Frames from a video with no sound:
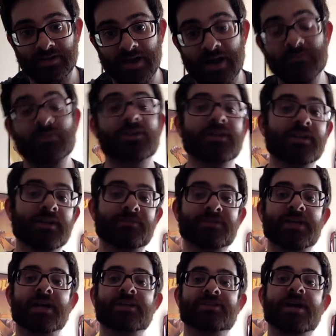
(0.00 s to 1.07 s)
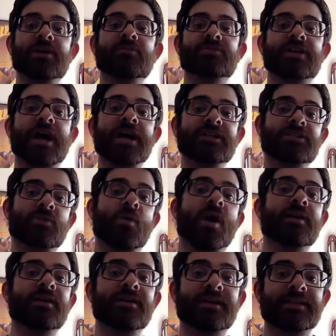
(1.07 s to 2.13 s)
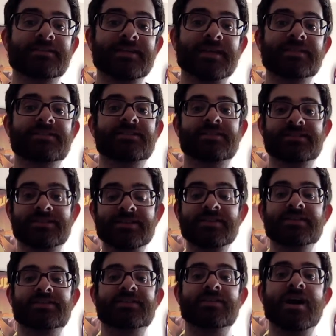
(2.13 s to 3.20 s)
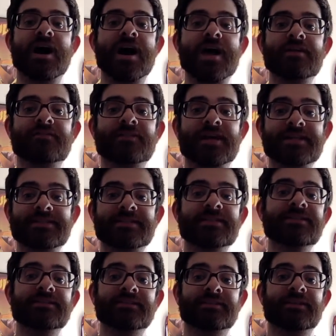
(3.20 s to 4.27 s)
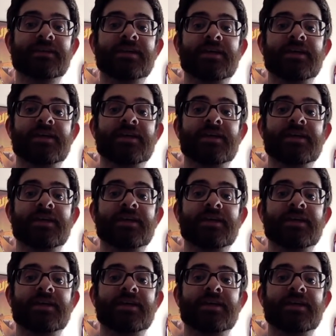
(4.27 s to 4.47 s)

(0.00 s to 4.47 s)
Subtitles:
I'm really upset because I actually wanted to get tickets to see this live and I didn't,